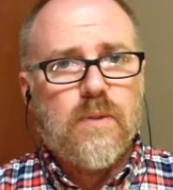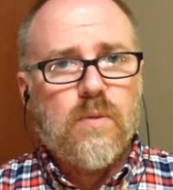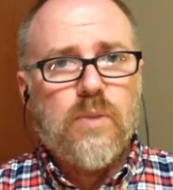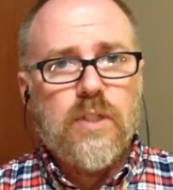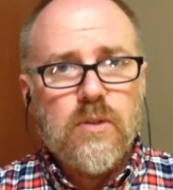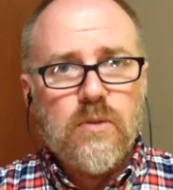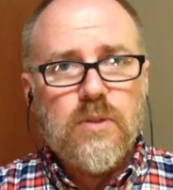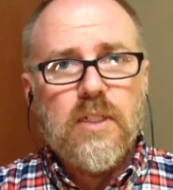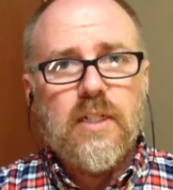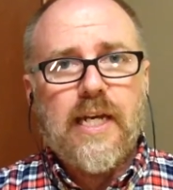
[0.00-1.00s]

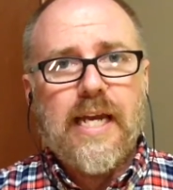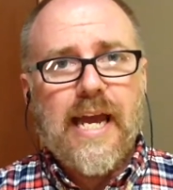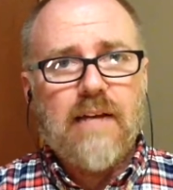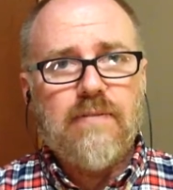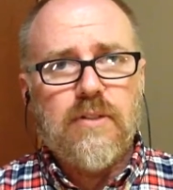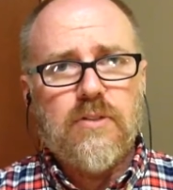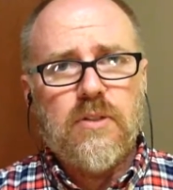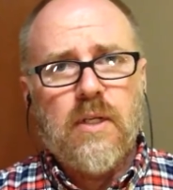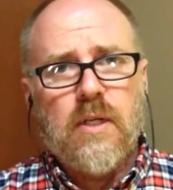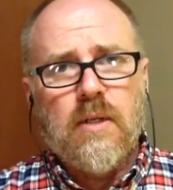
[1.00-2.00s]
reusing a canvas.
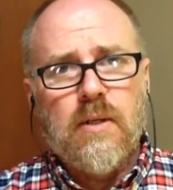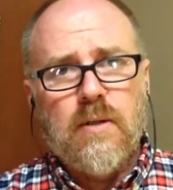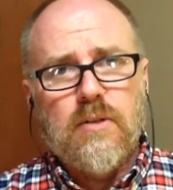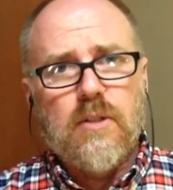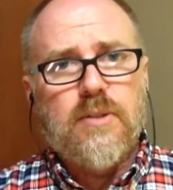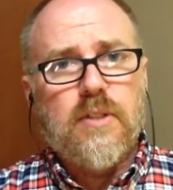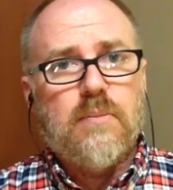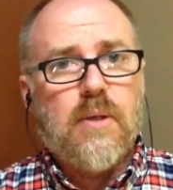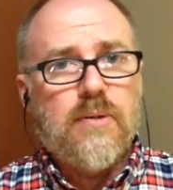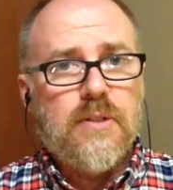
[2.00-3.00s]
So I was in the
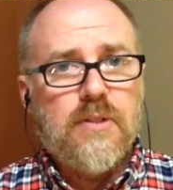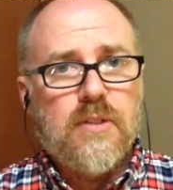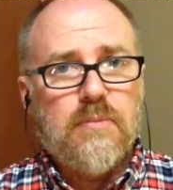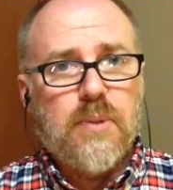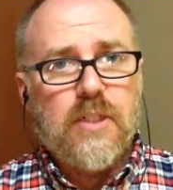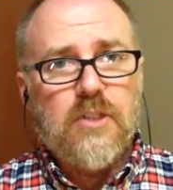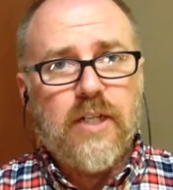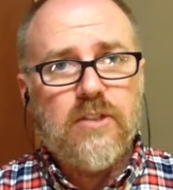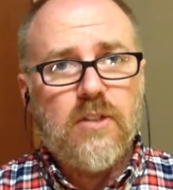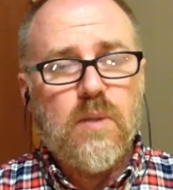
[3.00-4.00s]
process of putting
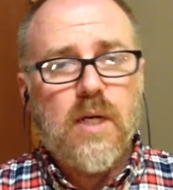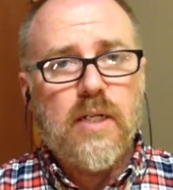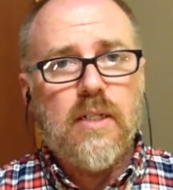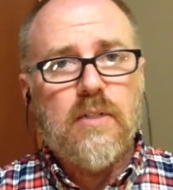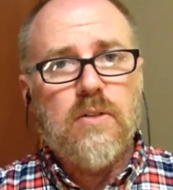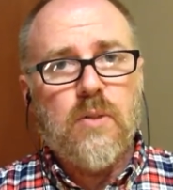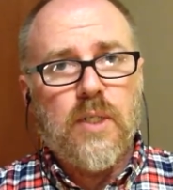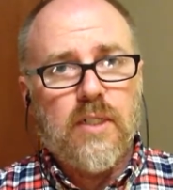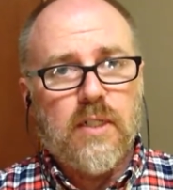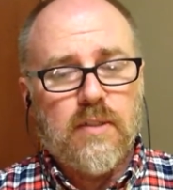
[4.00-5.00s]
gesso on it, doing
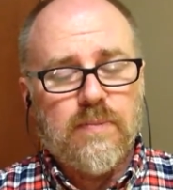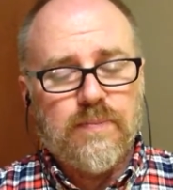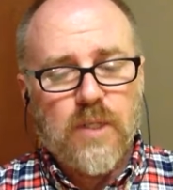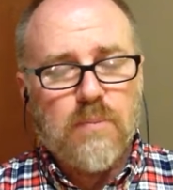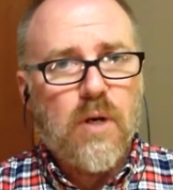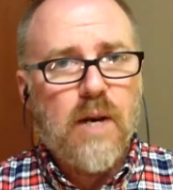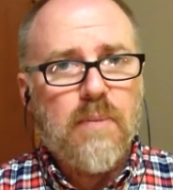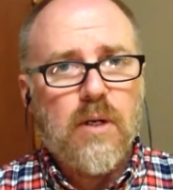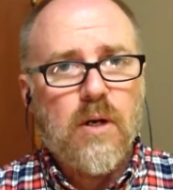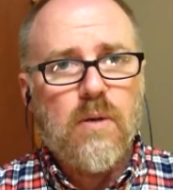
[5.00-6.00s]
a
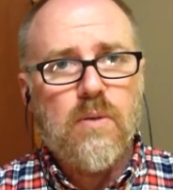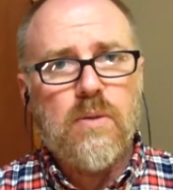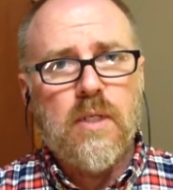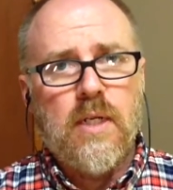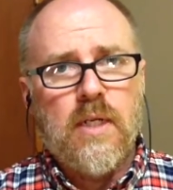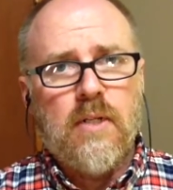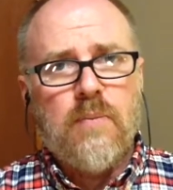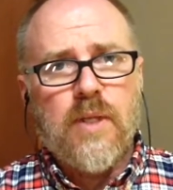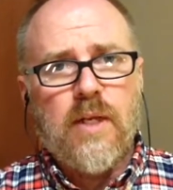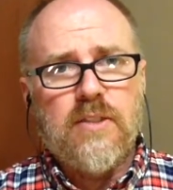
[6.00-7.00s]
primer coat,
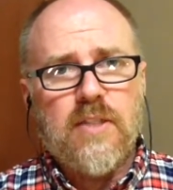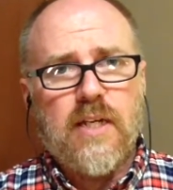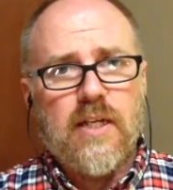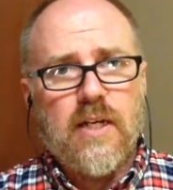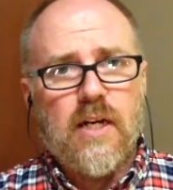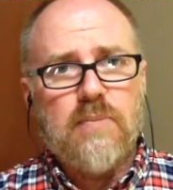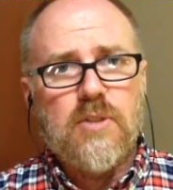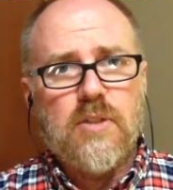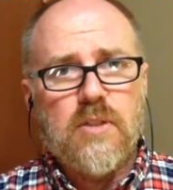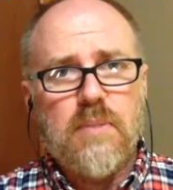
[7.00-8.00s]
and setting it up
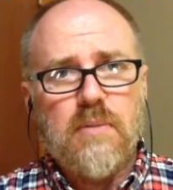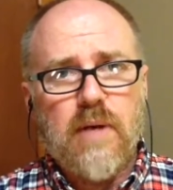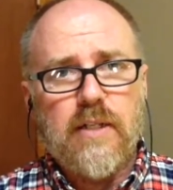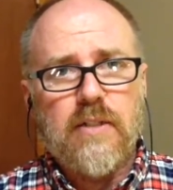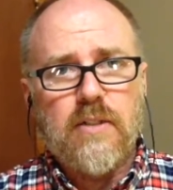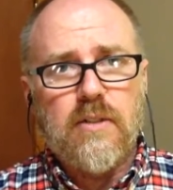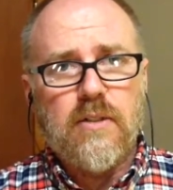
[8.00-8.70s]
to be ready to